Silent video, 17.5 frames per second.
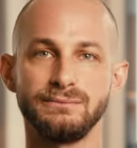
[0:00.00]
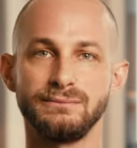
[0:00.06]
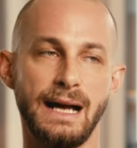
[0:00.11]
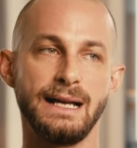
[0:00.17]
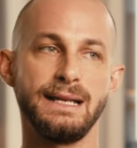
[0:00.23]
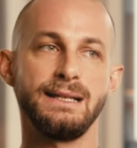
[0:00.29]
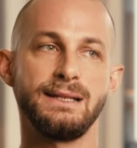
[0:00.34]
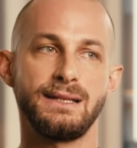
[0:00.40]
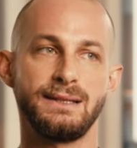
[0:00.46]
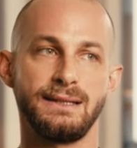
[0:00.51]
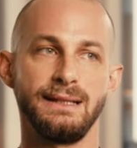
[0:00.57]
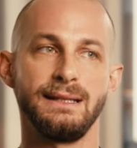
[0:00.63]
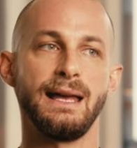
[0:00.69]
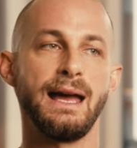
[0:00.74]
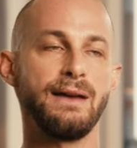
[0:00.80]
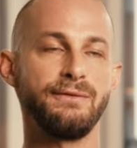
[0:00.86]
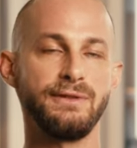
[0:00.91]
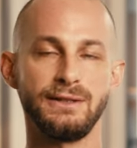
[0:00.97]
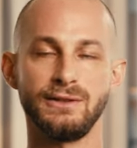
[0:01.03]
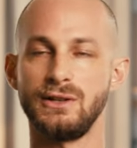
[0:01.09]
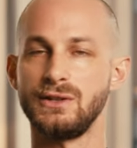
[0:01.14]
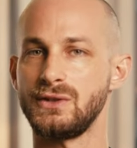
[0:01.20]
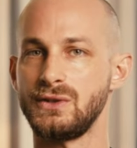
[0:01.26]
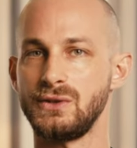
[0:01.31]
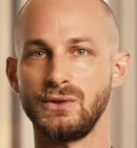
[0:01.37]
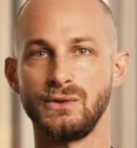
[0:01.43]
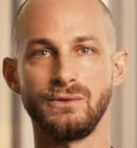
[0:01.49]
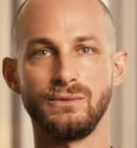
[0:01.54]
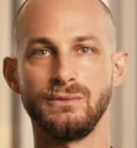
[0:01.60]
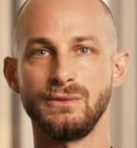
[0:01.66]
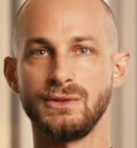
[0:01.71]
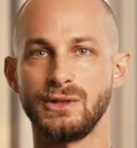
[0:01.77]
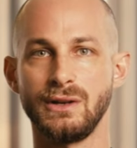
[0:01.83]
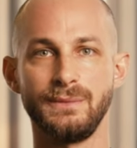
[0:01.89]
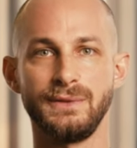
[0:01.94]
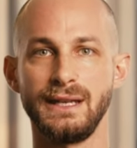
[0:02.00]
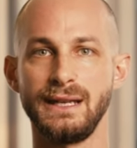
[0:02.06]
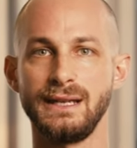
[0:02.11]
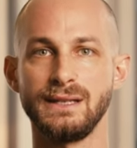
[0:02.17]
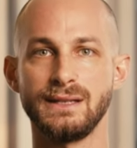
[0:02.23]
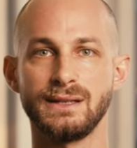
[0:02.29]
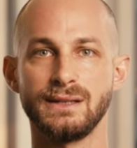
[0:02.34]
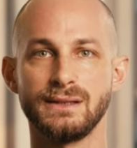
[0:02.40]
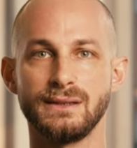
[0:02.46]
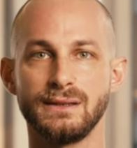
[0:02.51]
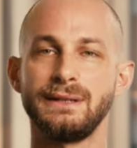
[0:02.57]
I still have it also some days.